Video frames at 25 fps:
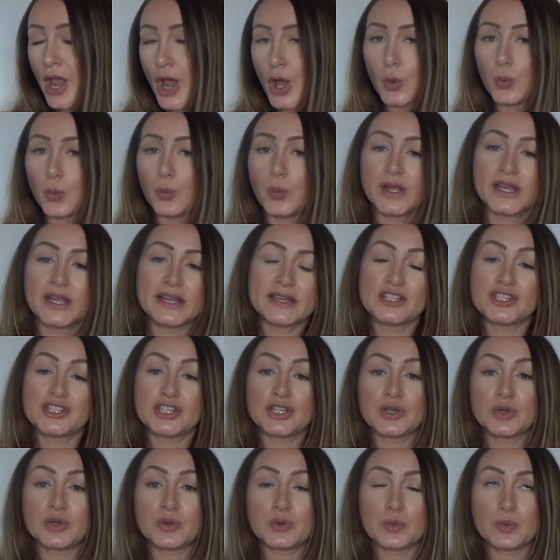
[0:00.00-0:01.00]
We
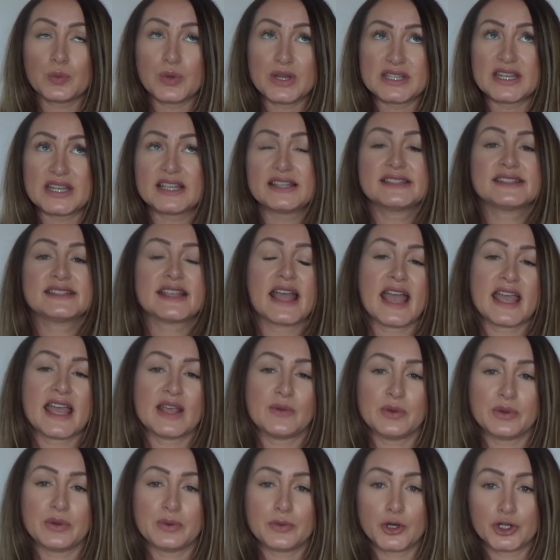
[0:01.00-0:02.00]
did say
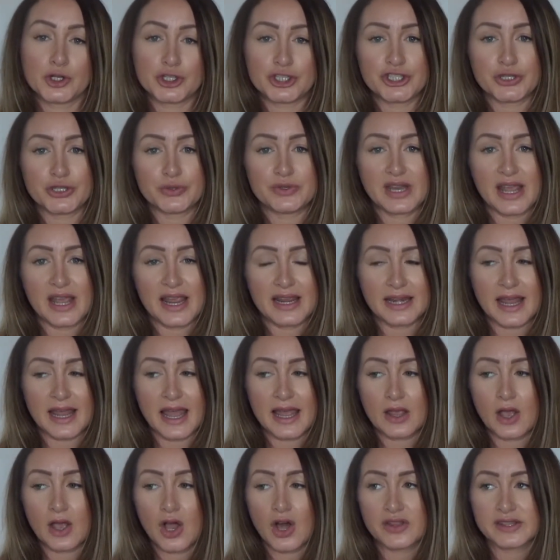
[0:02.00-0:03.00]
we were going to do date
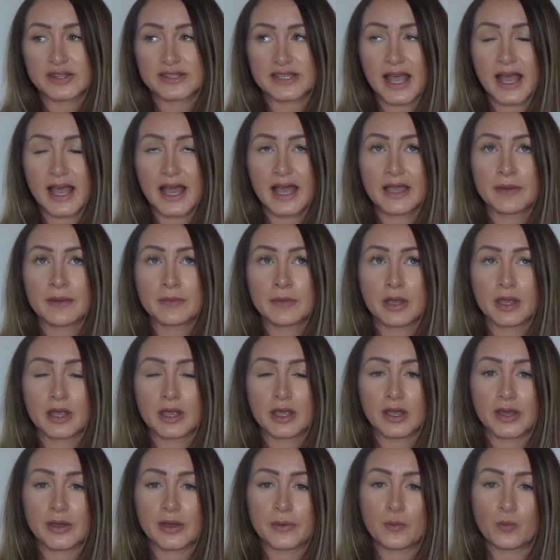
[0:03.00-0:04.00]
night all the time.
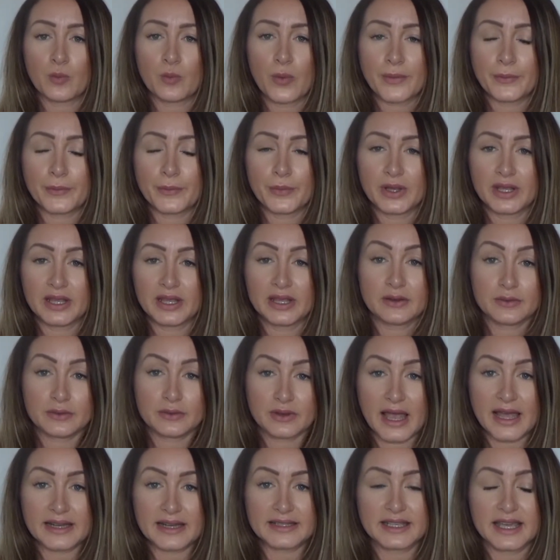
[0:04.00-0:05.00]
When we
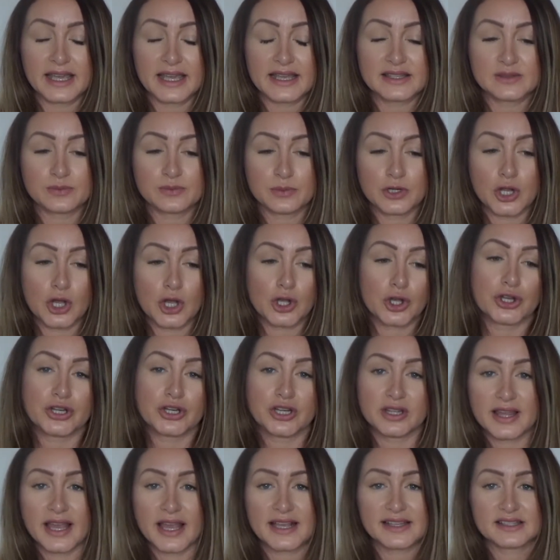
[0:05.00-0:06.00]
had kids, we're not going
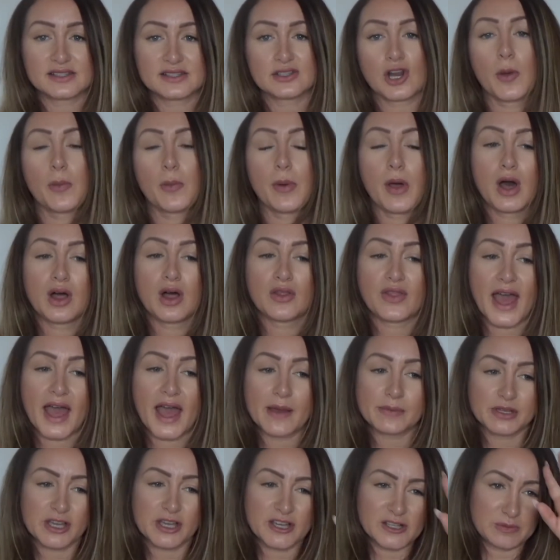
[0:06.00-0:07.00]
to like stop all
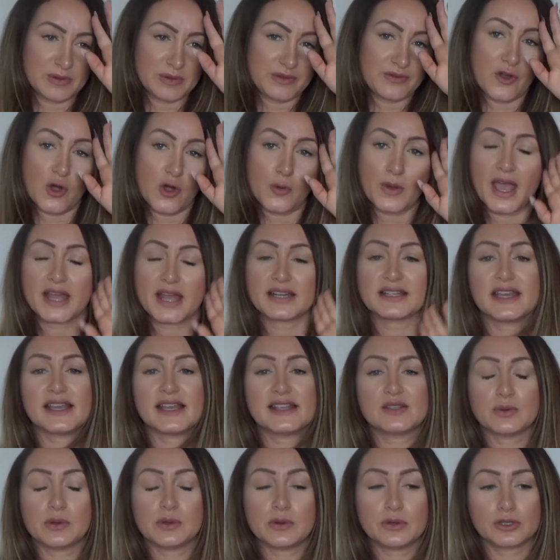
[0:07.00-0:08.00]
that, because before we had
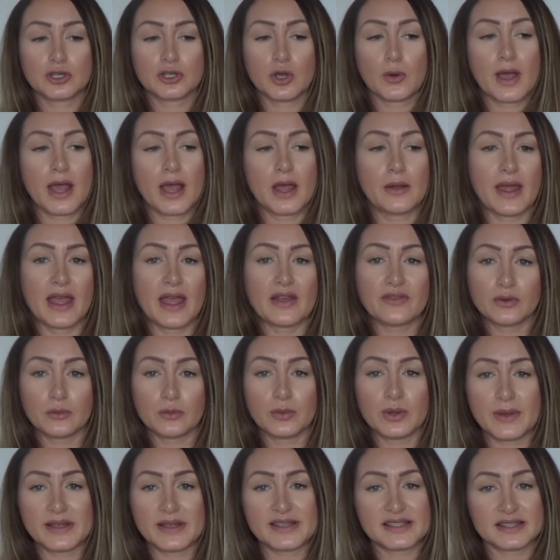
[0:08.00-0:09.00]
kids we would go out,
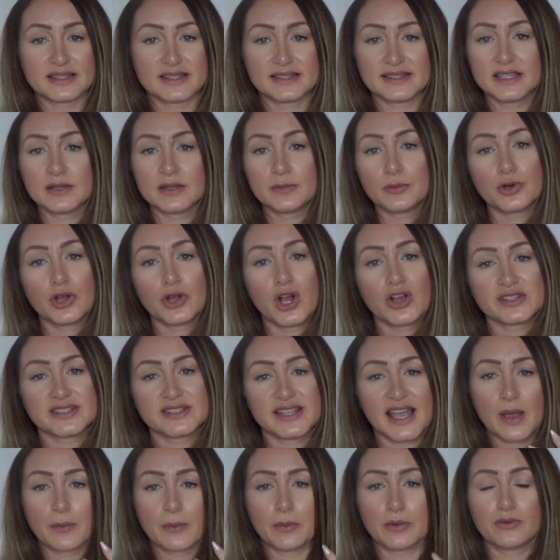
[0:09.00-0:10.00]
we went to the cinema all the
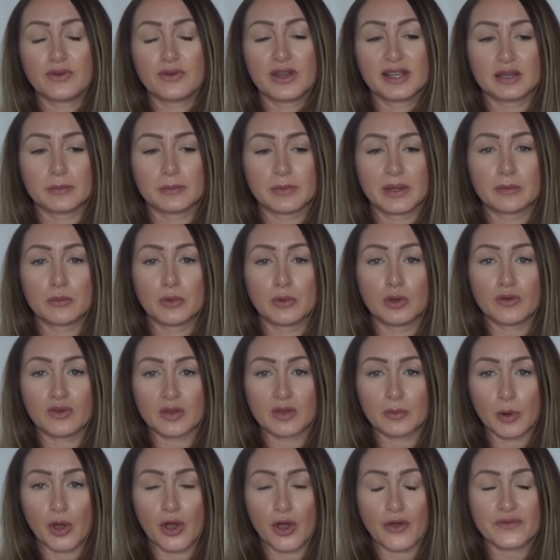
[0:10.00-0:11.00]
time, we're really big
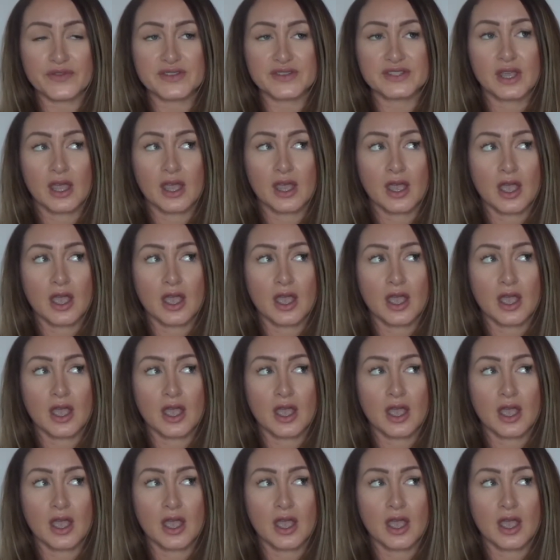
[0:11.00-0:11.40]
movie buffs,